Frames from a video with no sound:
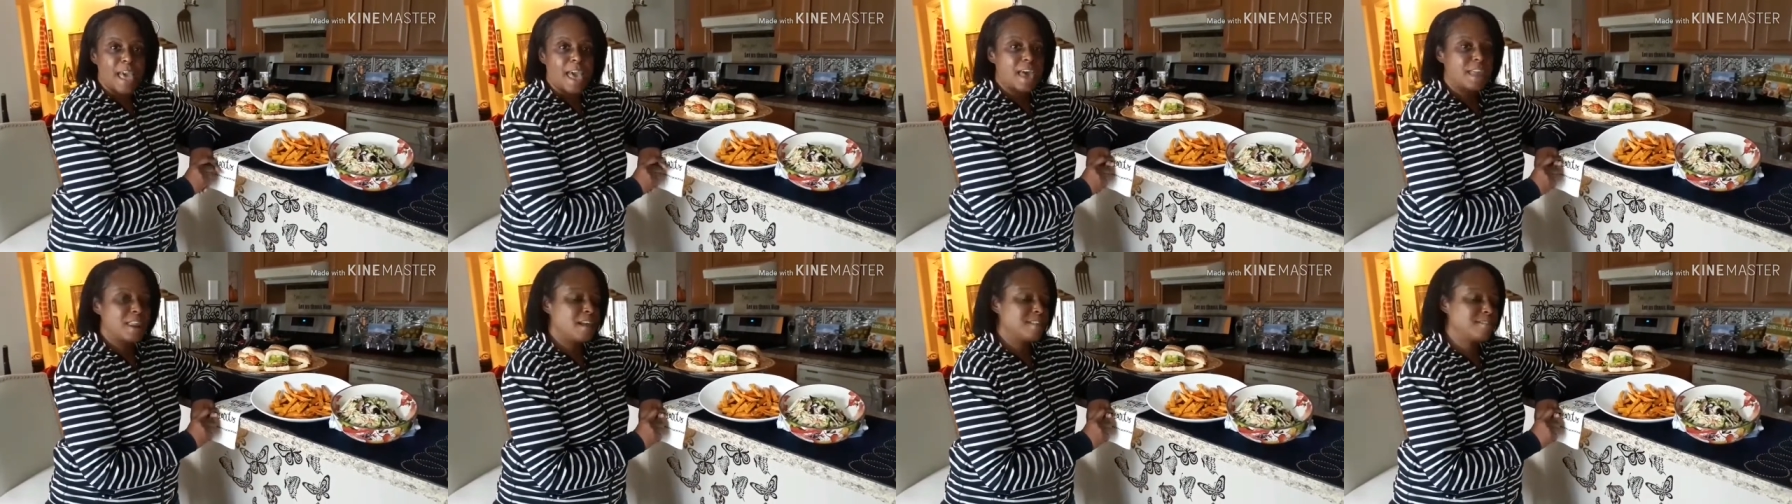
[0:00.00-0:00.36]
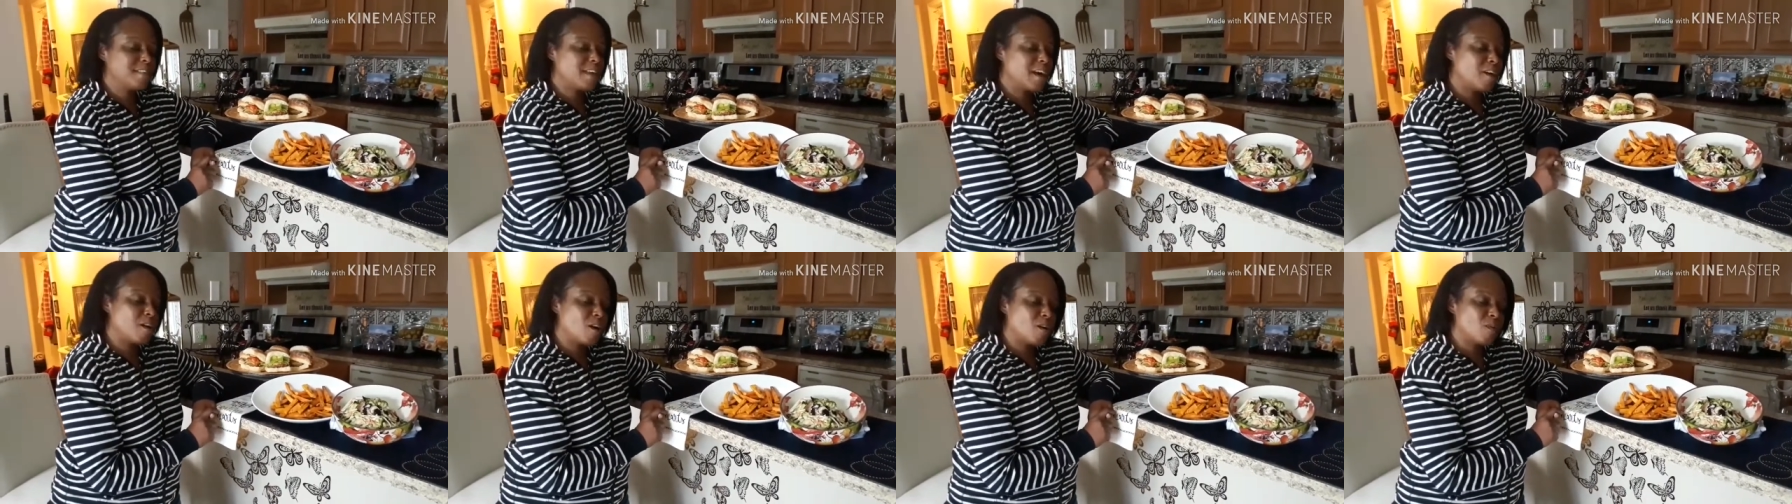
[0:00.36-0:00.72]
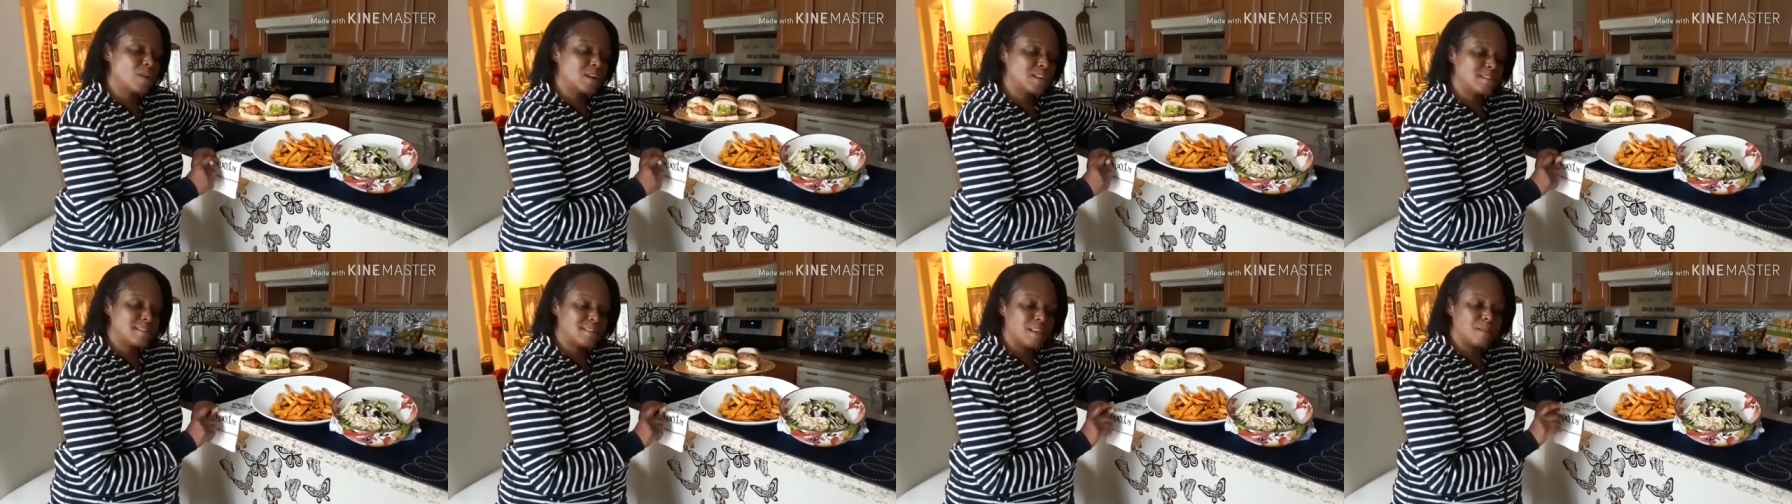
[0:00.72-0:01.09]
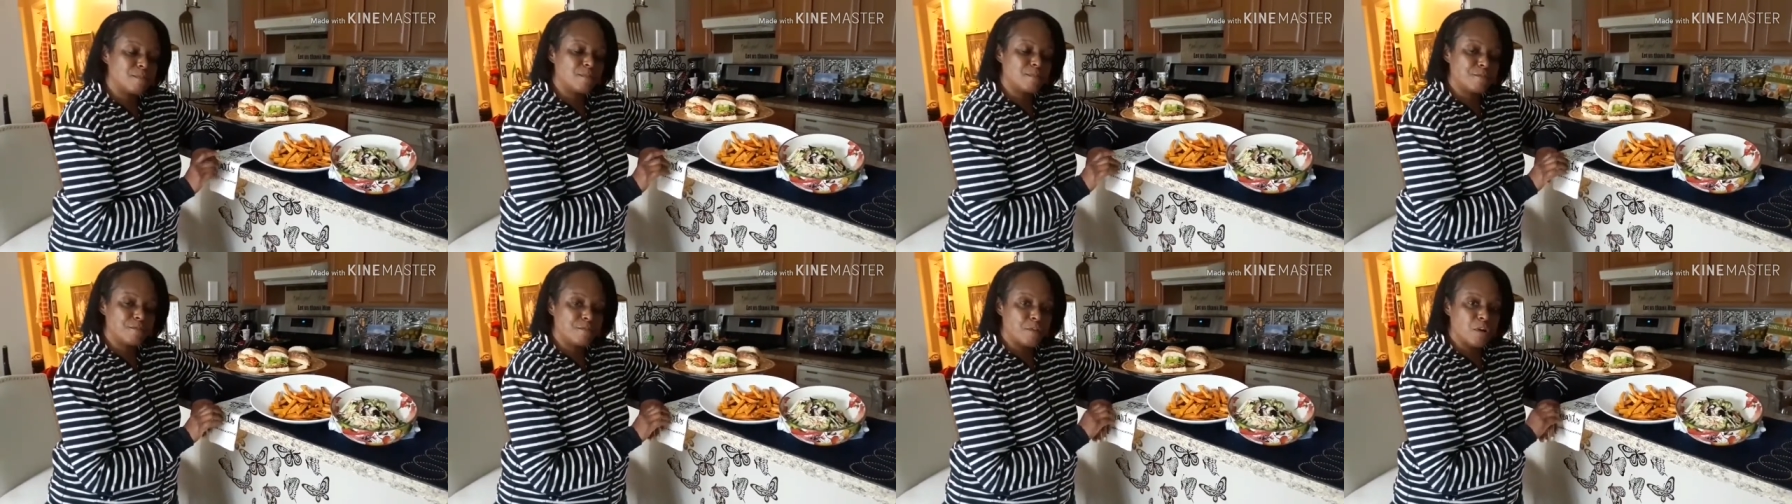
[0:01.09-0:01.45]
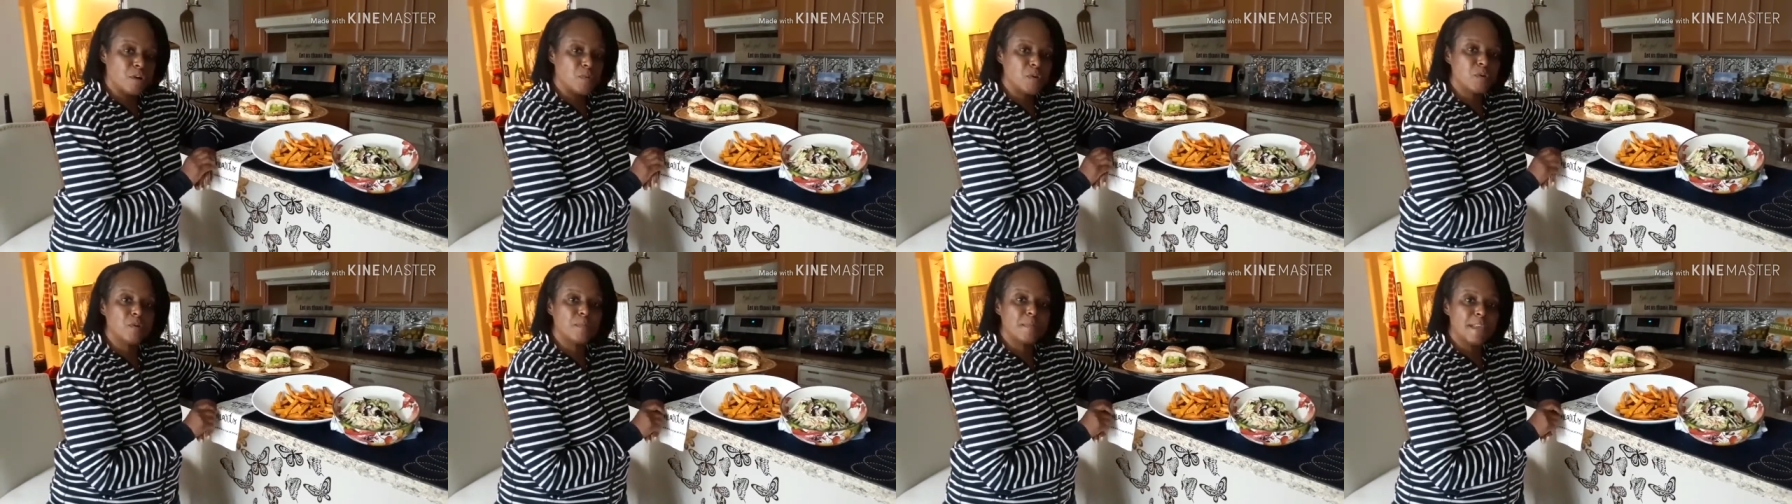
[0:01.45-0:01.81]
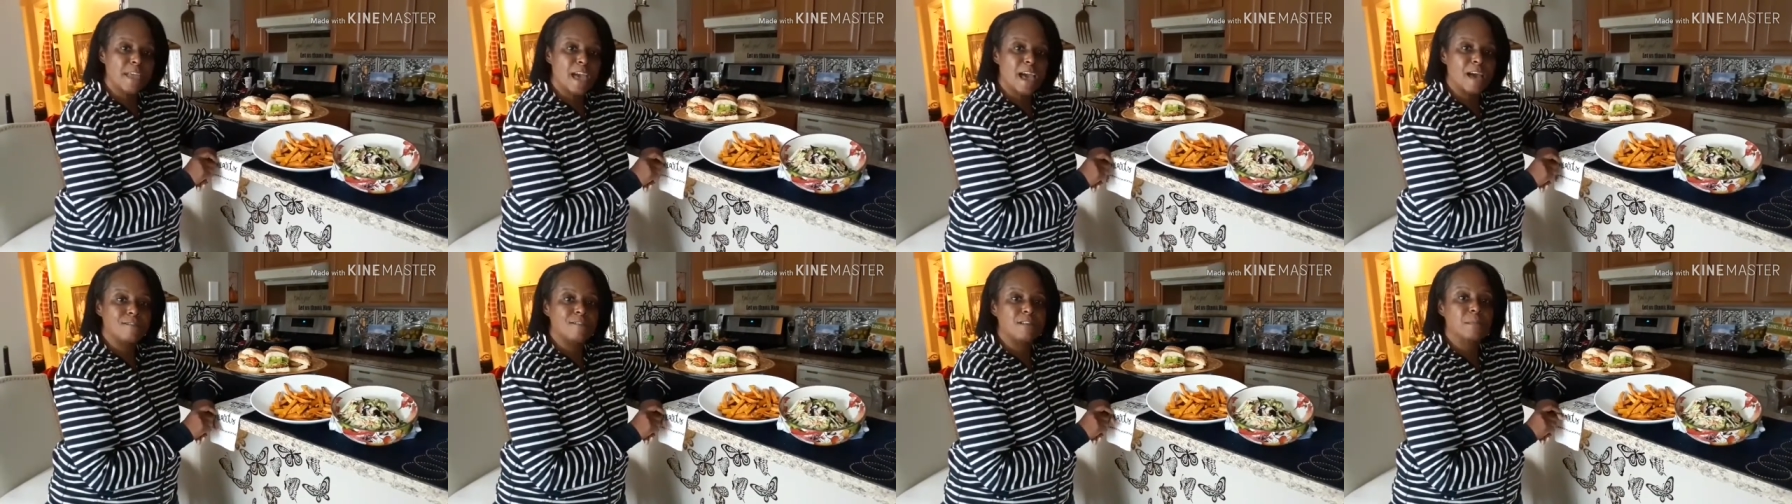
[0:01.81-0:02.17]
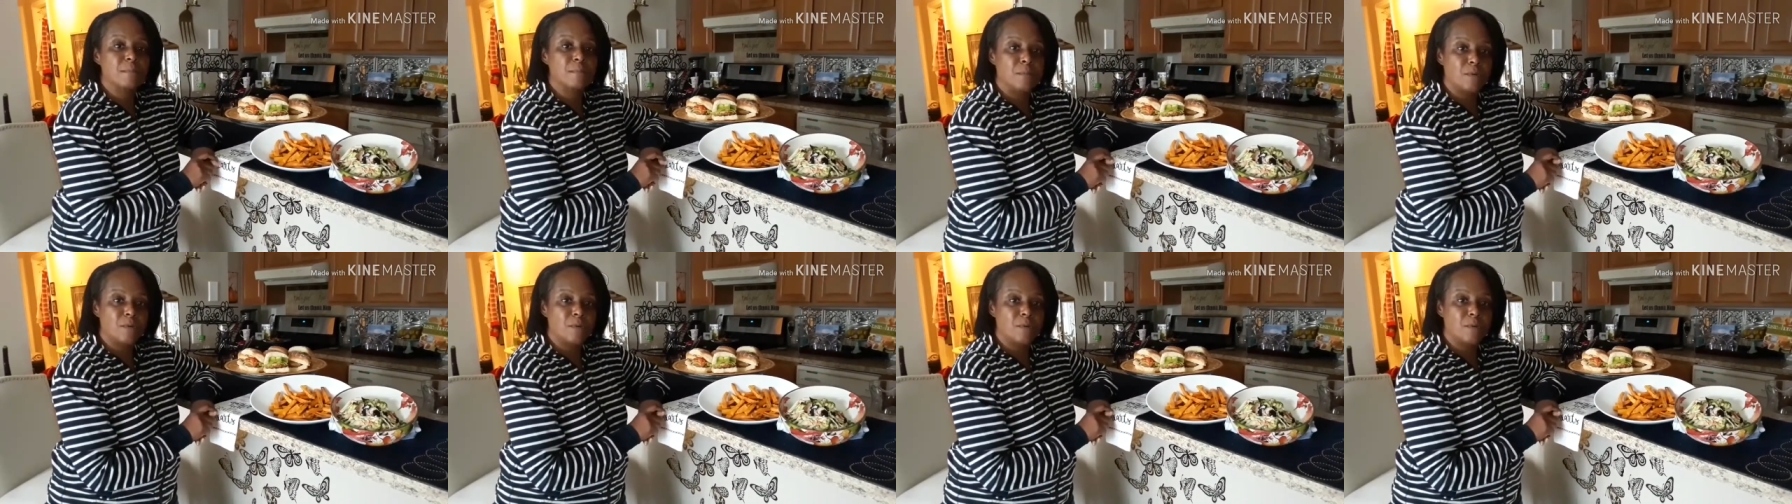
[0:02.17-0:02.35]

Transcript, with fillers: And as I always said before, we will be having